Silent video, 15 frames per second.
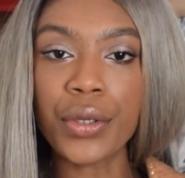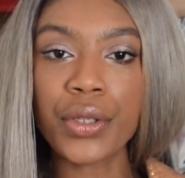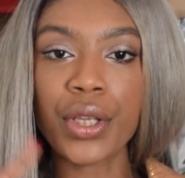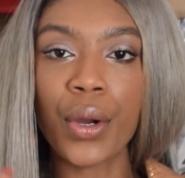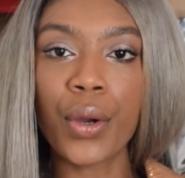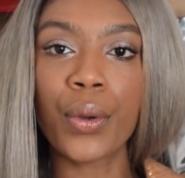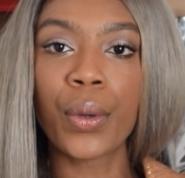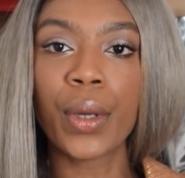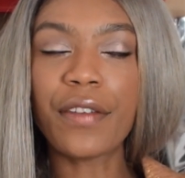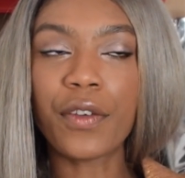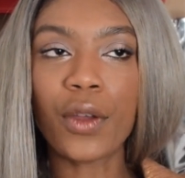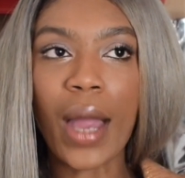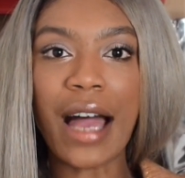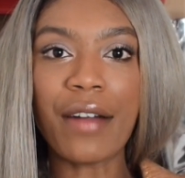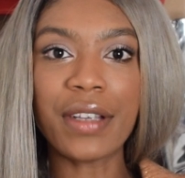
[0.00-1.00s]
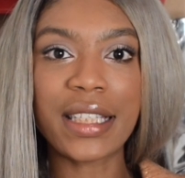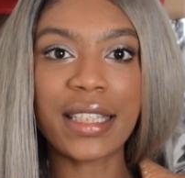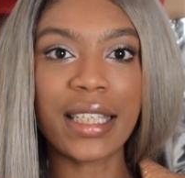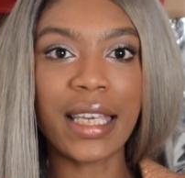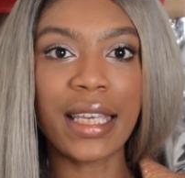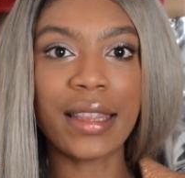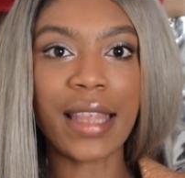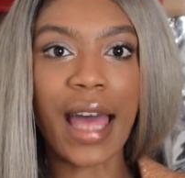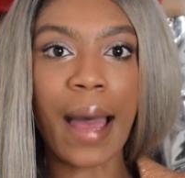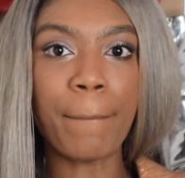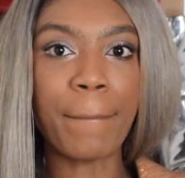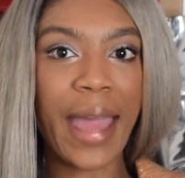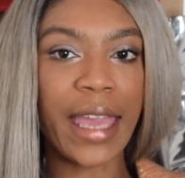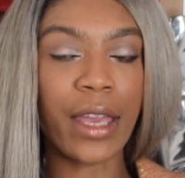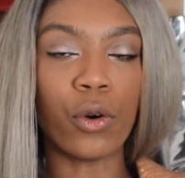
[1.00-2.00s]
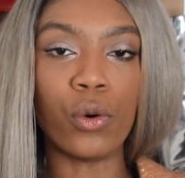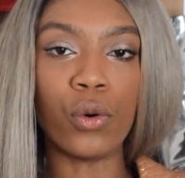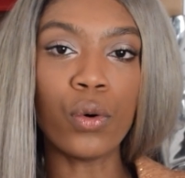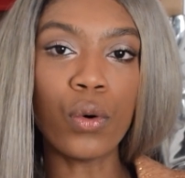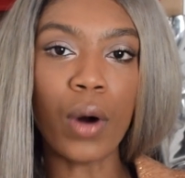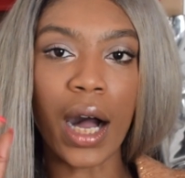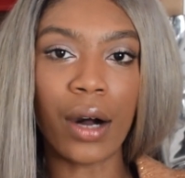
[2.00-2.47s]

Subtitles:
so if you haven't seen that May haul,